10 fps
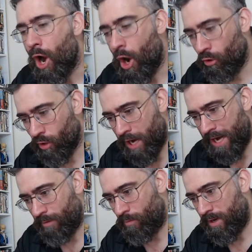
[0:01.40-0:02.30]
Alright,
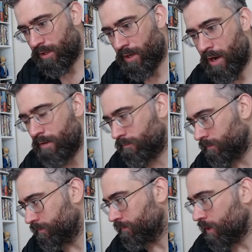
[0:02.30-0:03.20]
and we're live.
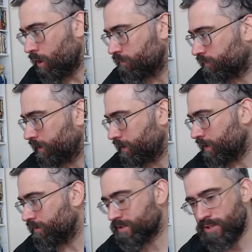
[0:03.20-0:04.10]
Hopefully
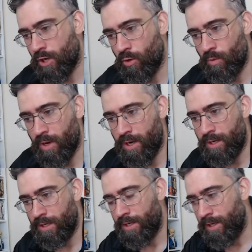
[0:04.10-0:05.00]
there's no
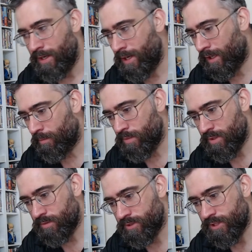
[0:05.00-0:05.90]

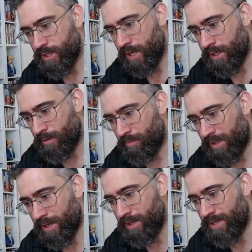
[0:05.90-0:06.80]
hiccups today and we
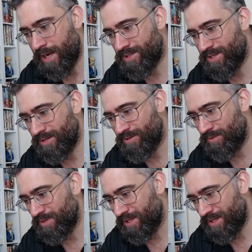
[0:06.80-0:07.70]
can actually
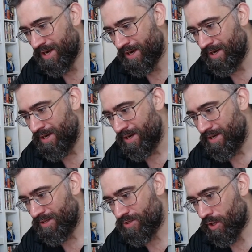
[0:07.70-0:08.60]
do the
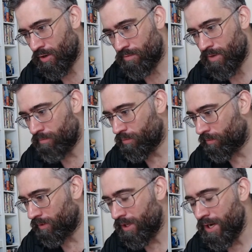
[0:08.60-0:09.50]
show
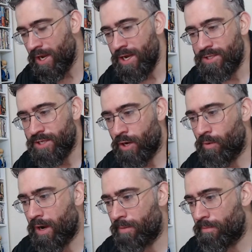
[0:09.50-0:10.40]
properly. So
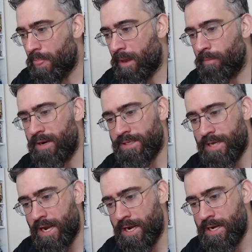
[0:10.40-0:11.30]
I'm here
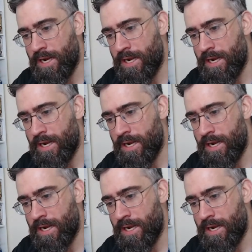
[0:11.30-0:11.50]
today.